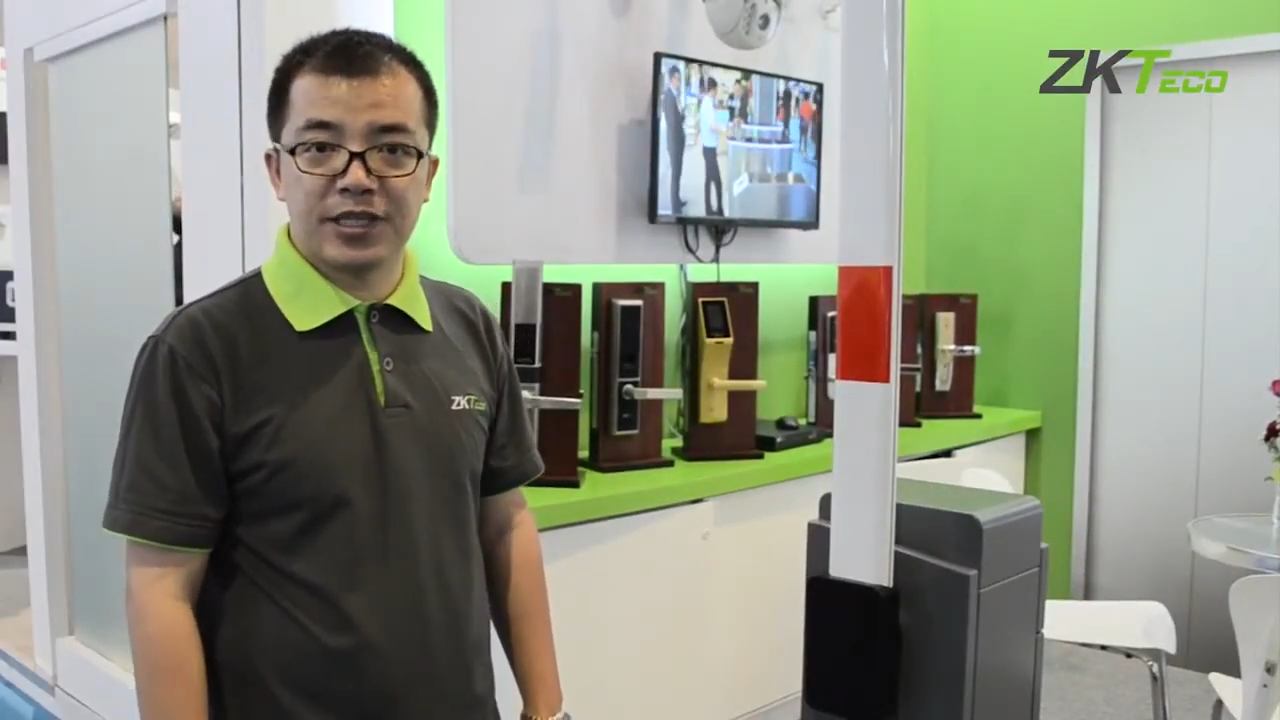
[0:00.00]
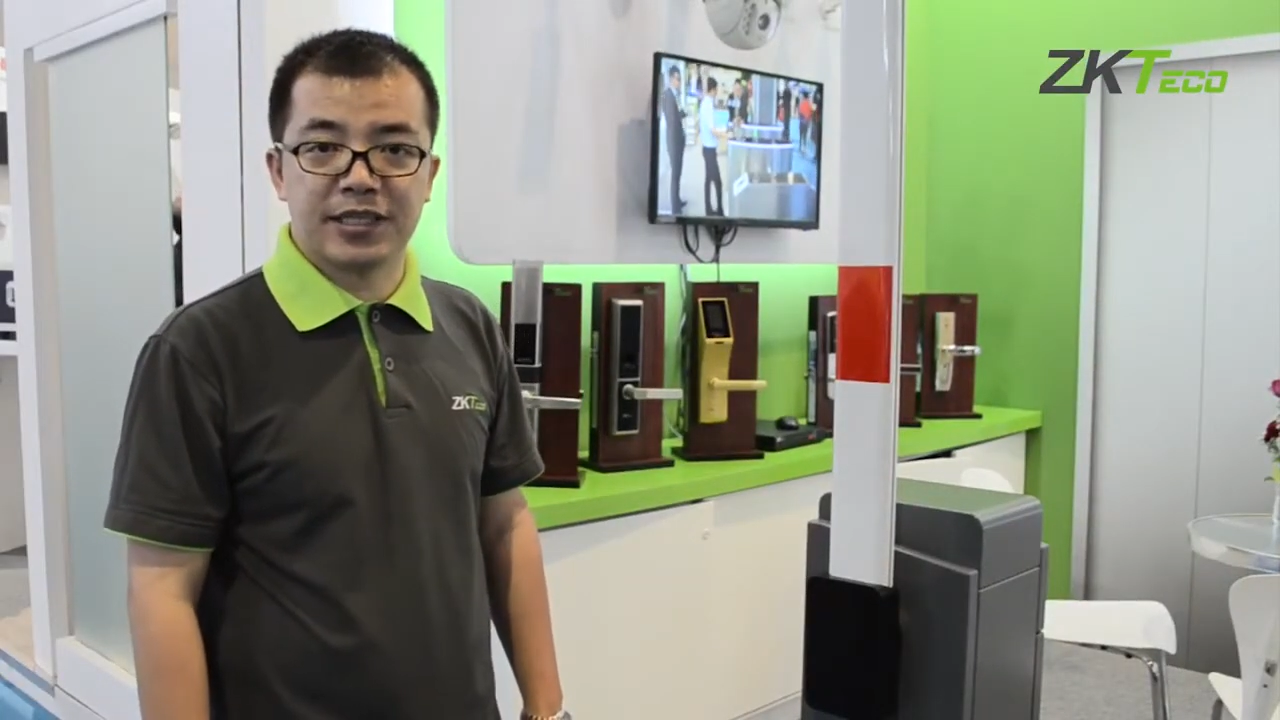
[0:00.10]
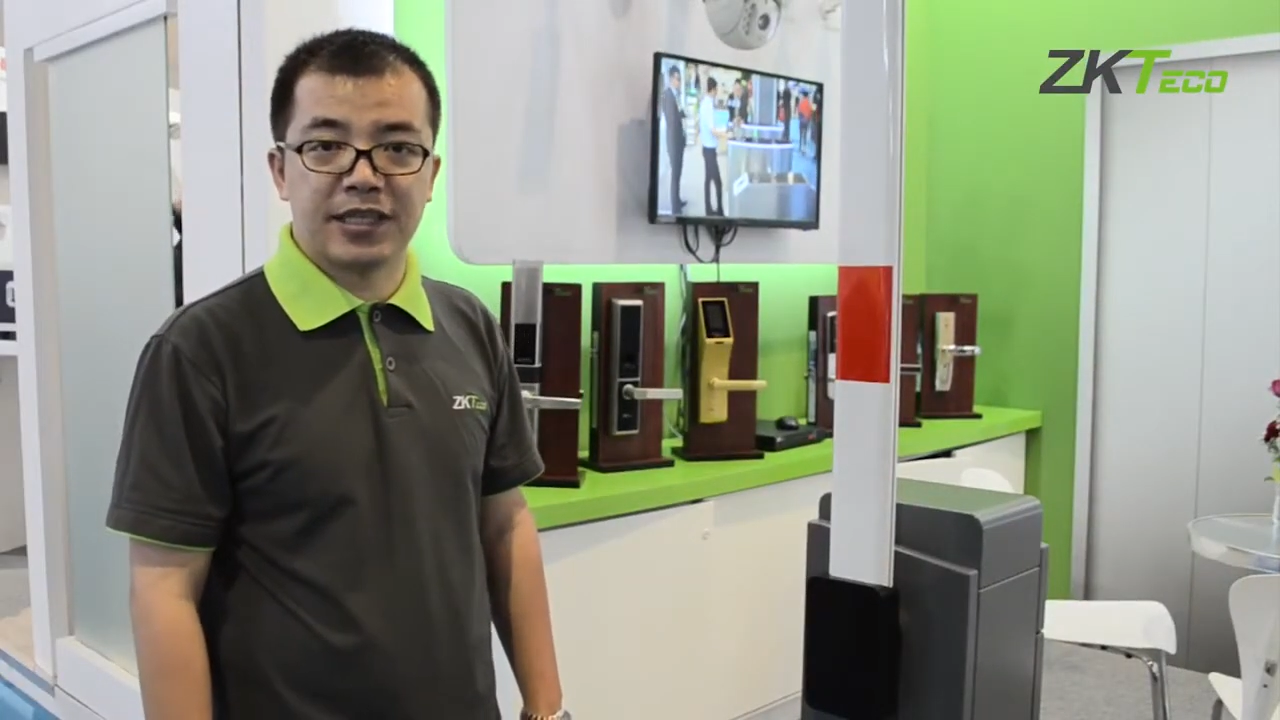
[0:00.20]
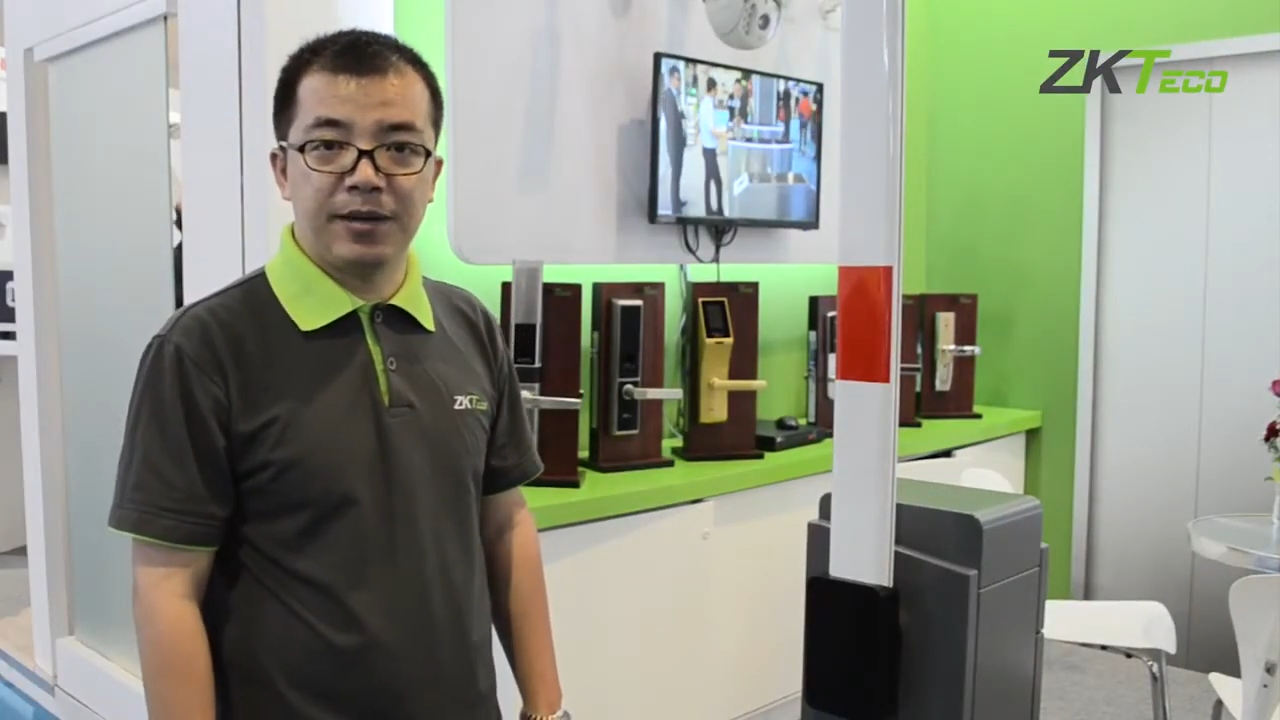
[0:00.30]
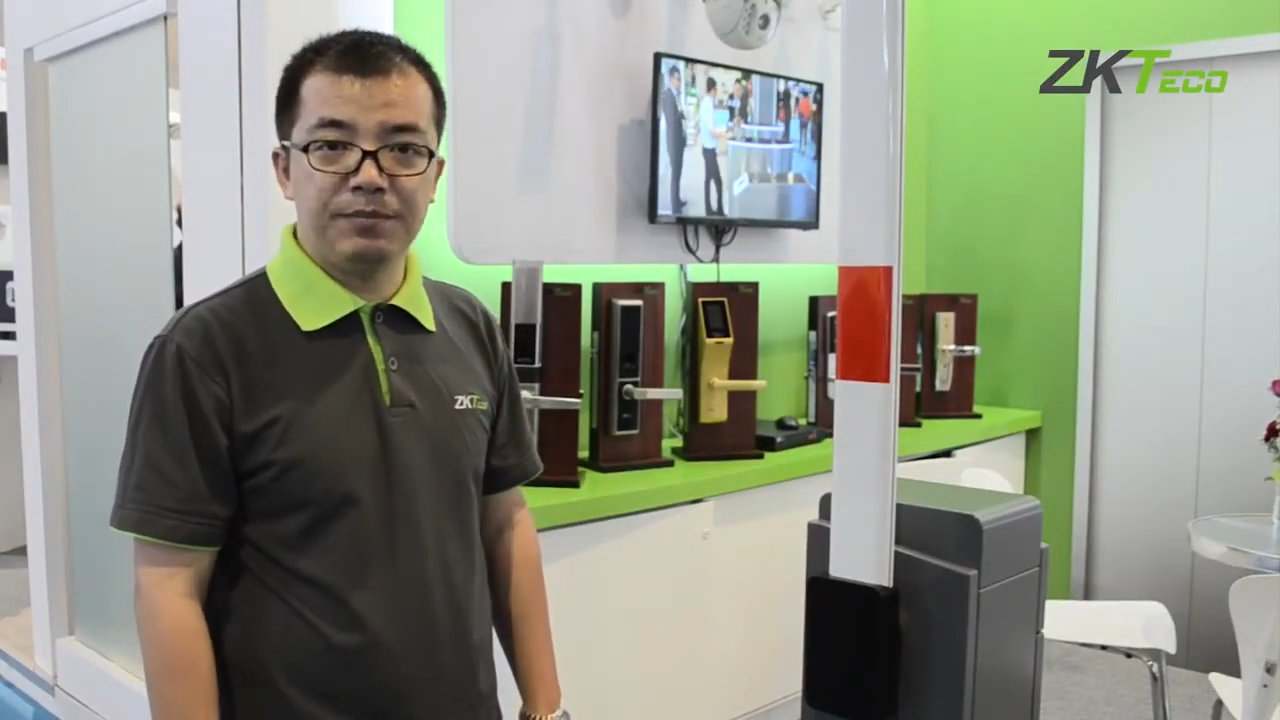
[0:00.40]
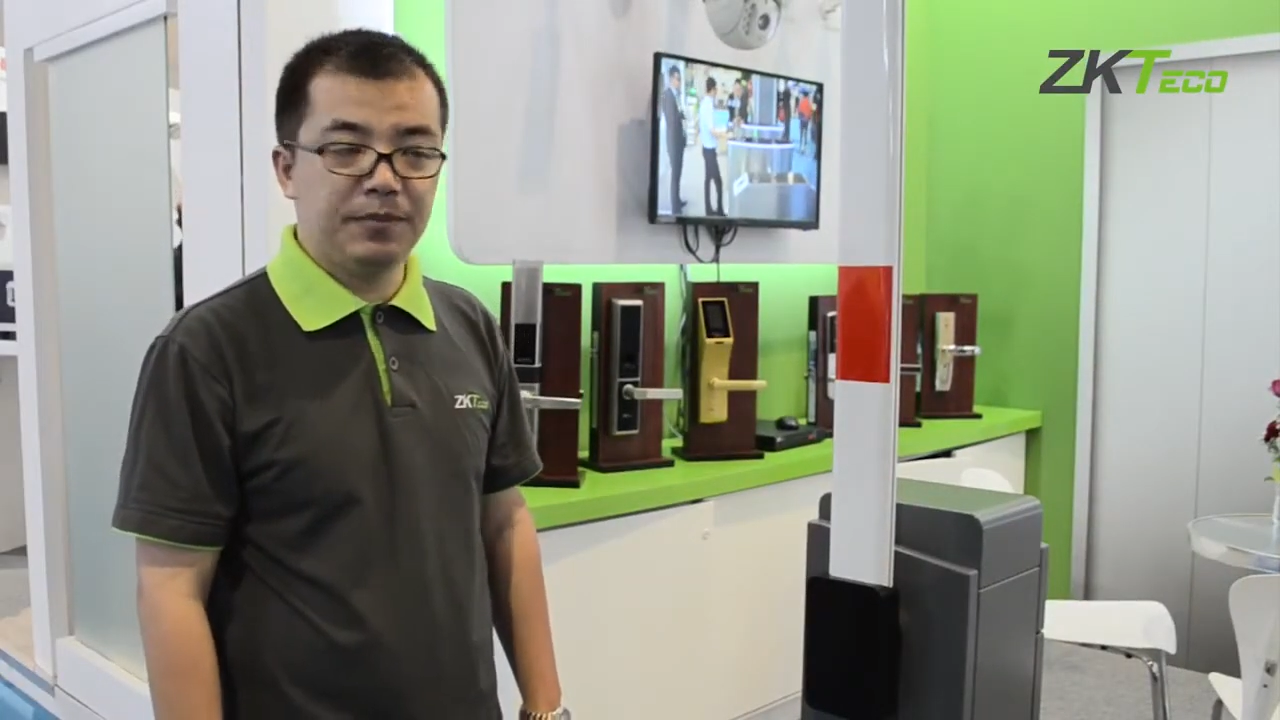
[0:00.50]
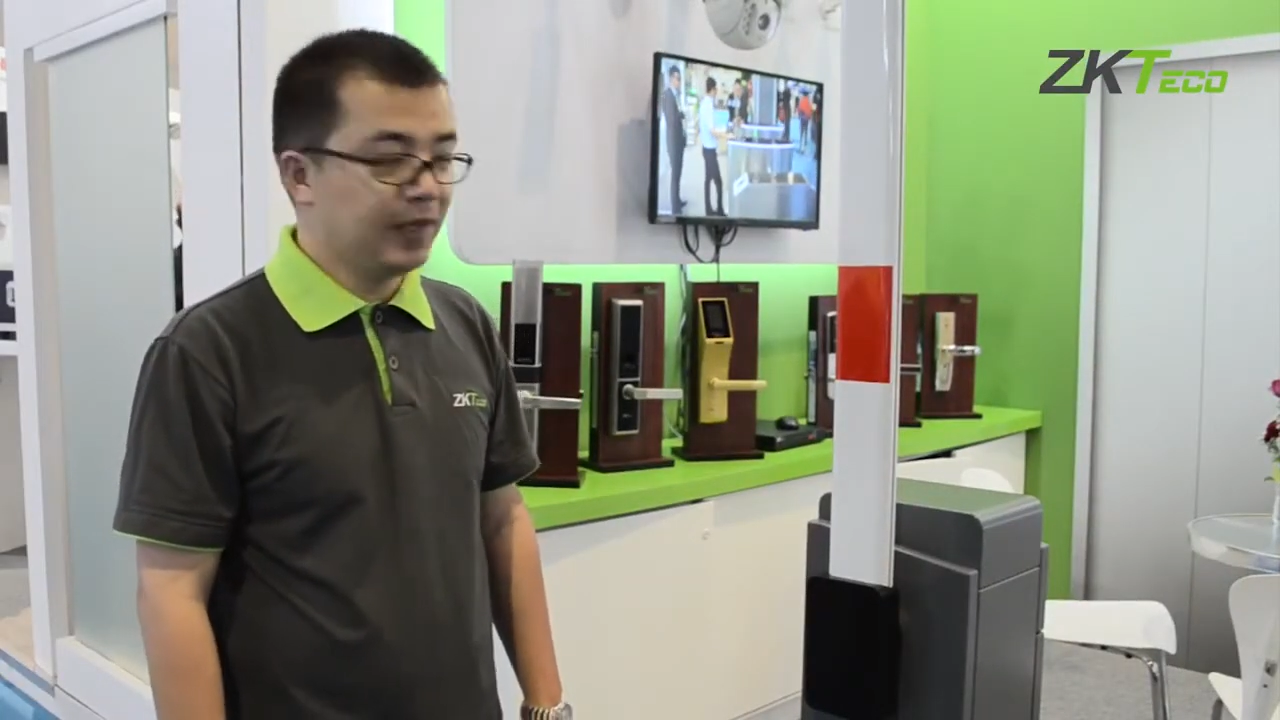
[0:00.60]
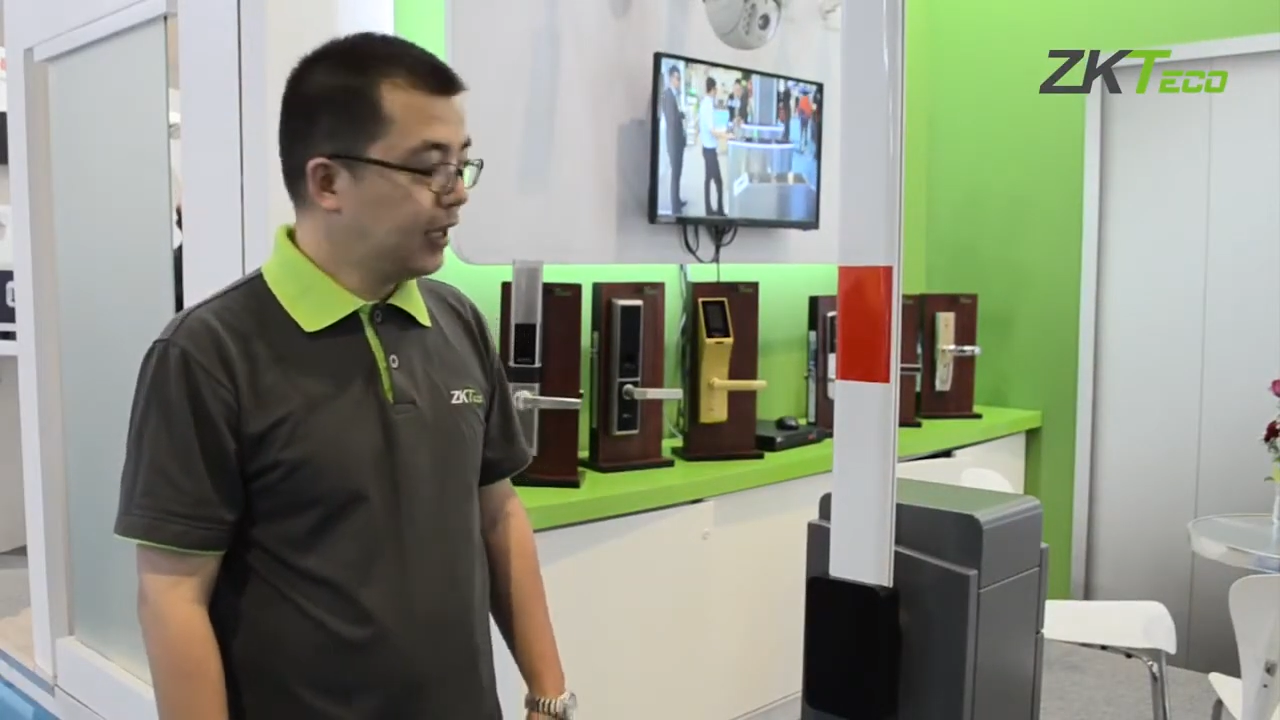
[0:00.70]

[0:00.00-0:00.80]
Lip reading: system,